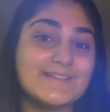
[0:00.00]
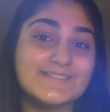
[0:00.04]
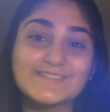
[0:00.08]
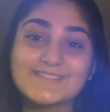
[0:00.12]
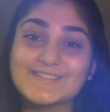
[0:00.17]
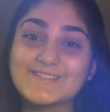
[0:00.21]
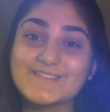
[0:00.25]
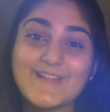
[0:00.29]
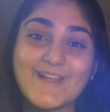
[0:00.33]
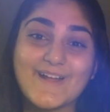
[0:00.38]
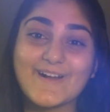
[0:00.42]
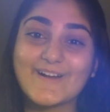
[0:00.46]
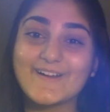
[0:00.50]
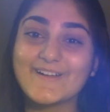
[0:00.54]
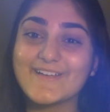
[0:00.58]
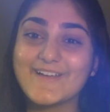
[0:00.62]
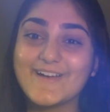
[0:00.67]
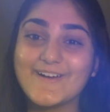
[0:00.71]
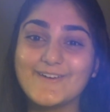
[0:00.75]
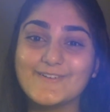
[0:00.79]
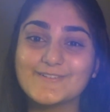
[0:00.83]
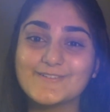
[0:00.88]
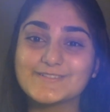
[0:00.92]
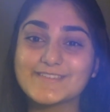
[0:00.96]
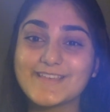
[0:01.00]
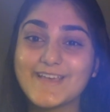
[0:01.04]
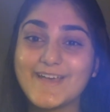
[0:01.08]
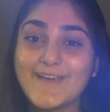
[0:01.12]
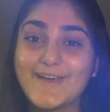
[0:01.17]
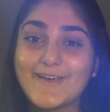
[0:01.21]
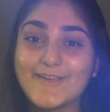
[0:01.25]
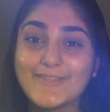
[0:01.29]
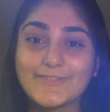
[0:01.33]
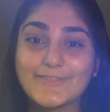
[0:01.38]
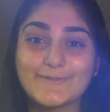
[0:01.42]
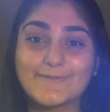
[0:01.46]
scenarios
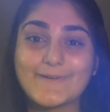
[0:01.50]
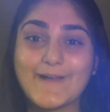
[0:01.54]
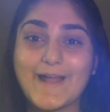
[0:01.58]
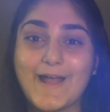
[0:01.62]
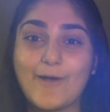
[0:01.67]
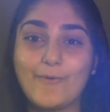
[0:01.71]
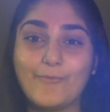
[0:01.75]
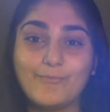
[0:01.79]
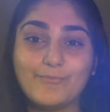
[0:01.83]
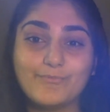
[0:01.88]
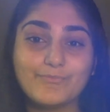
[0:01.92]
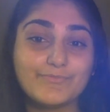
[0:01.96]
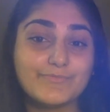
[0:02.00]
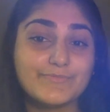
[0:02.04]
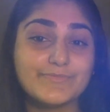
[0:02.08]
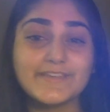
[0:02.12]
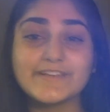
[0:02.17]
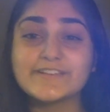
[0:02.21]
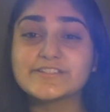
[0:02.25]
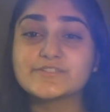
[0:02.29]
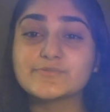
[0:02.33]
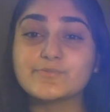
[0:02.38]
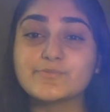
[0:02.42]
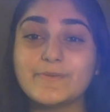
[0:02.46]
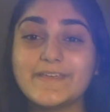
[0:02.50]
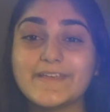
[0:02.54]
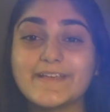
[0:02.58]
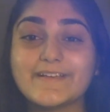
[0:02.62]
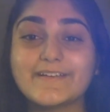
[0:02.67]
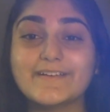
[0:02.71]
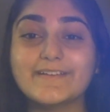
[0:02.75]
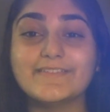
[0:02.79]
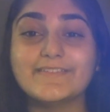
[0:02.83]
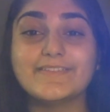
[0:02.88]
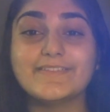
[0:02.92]
throughout this week,